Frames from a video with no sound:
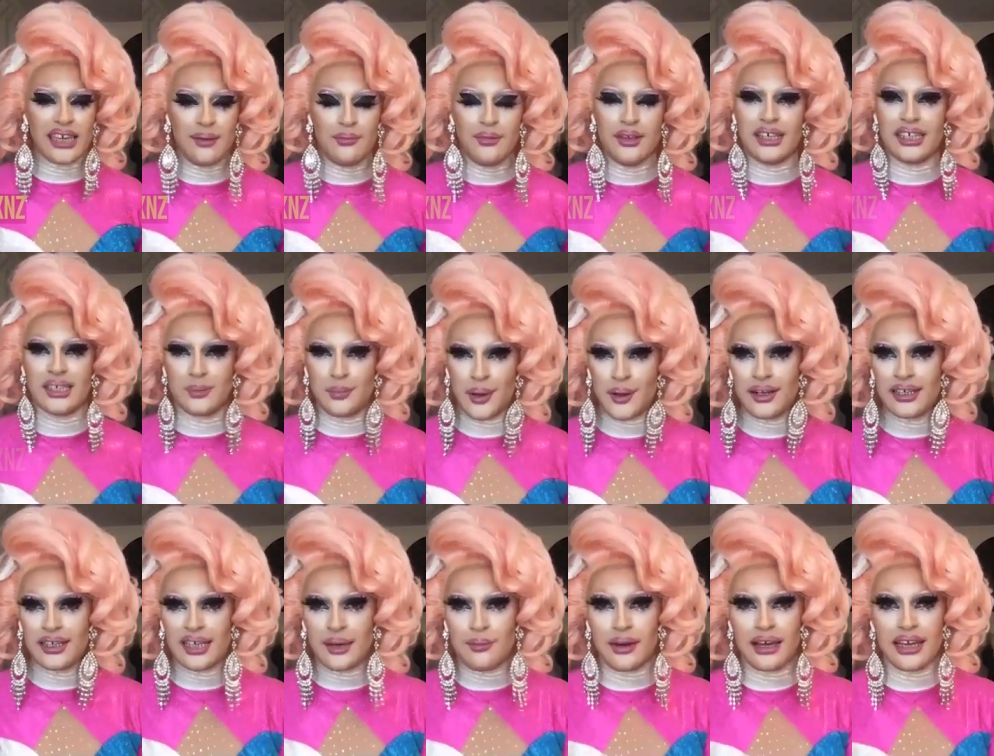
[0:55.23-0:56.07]
your spirits
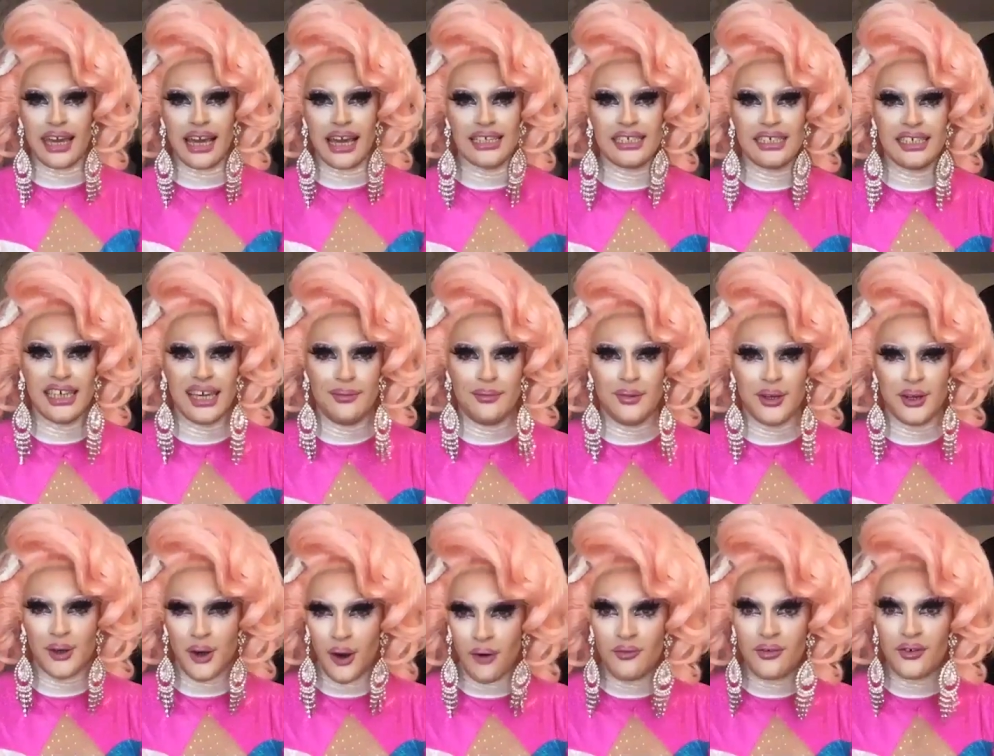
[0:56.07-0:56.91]
up, I guess, and keeping your
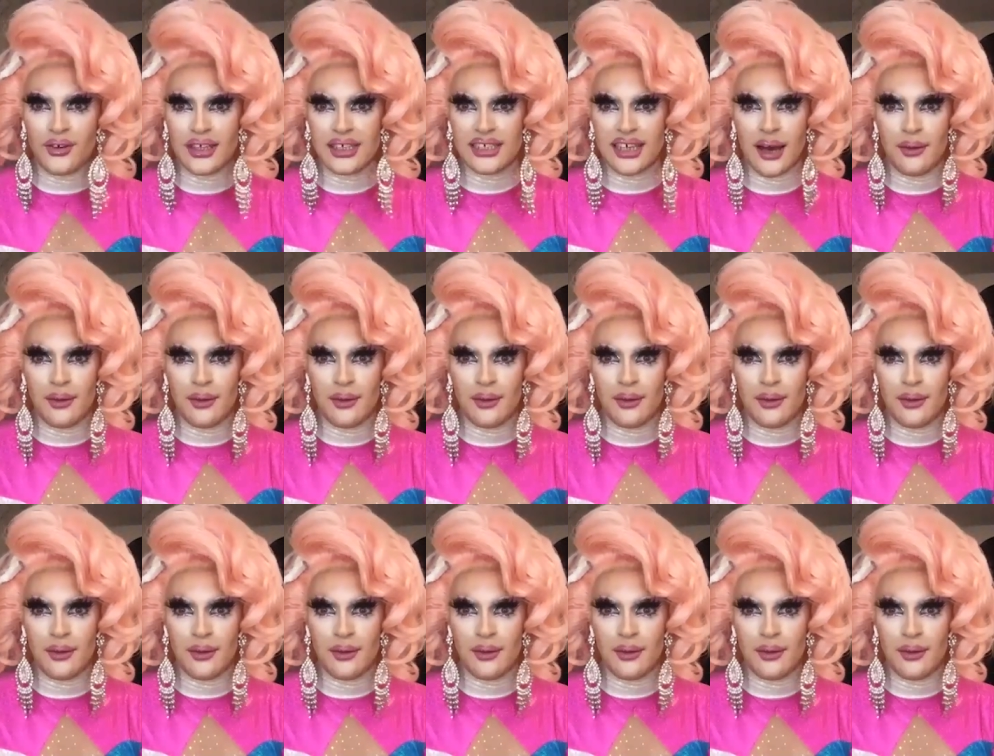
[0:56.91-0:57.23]
confidence up.